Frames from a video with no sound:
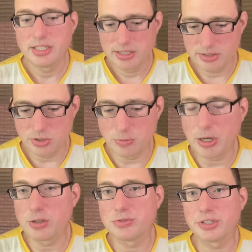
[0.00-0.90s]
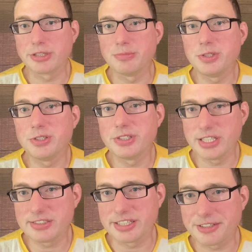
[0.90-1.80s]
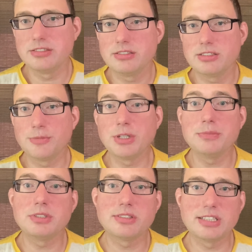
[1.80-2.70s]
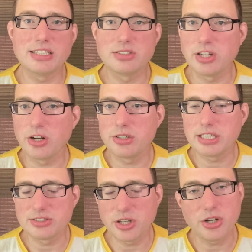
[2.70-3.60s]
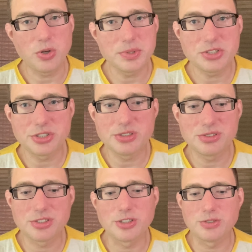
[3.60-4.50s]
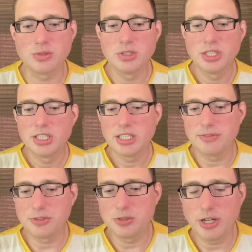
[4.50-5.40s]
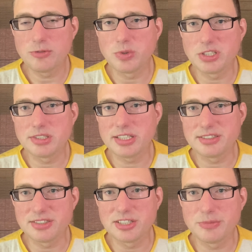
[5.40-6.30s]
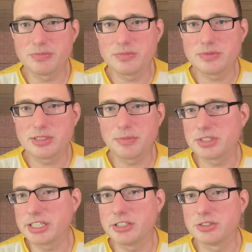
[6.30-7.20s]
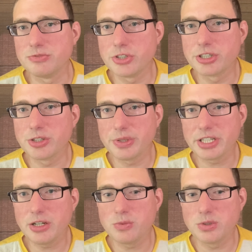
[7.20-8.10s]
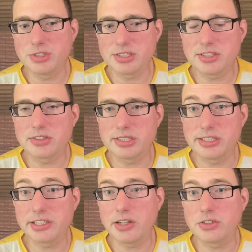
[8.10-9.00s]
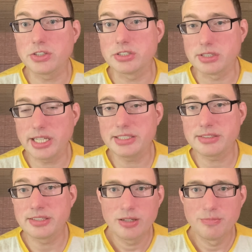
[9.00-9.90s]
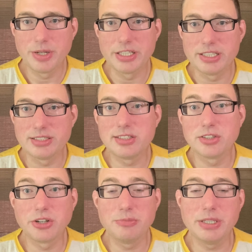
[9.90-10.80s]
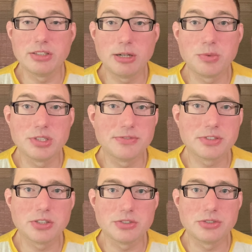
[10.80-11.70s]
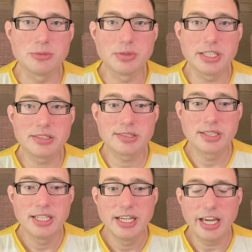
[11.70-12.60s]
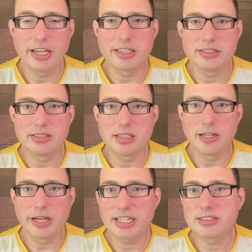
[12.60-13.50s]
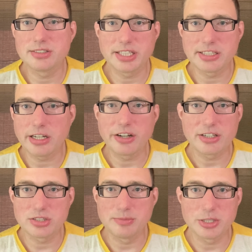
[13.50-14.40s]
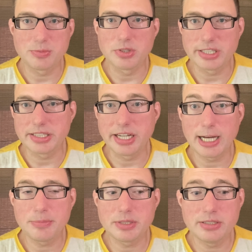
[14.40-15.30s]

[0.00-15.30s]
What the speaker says: no power for your computer, nothing. Sometimes that's not always true. So if you have a well-designed system, something like your inverter going out won't necessarily take out all your lights, but it's still going to be a lot more difficult to replace, and accidents like that are actually much more likely to happen.